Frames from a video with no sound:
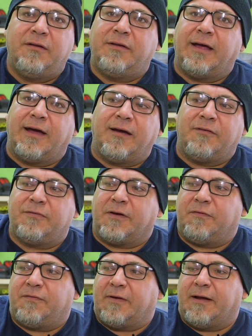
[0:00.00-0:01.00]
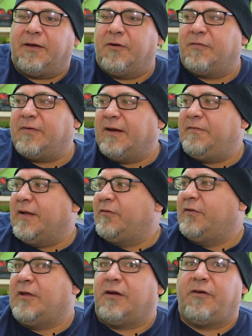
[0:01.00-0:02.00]
to have a five, you know, five
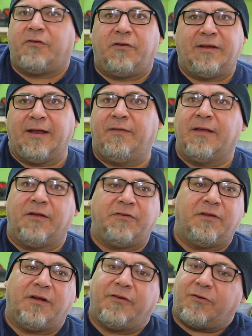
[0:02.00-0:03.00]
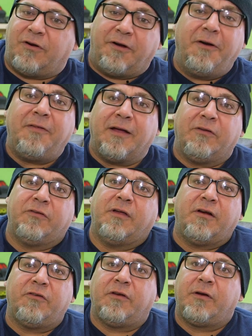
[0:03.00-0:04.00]
thousand dollars or ten thousand dollars or a hundred thousand
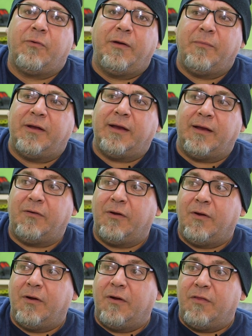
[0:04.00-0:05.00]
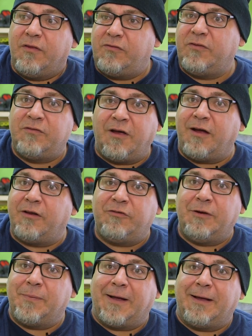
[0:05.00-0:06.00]
dollars in equipment. And this is not a
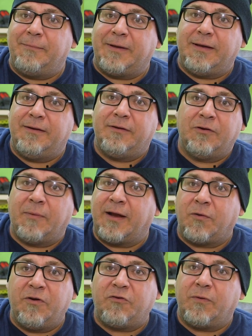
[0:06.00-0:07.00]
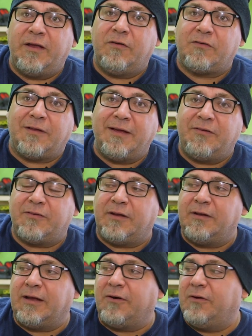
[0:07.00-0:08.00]
cheap hobby, no matter which way you slice
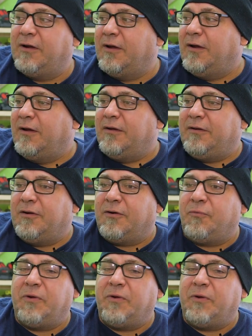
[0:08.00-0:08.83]
it. Now, you know,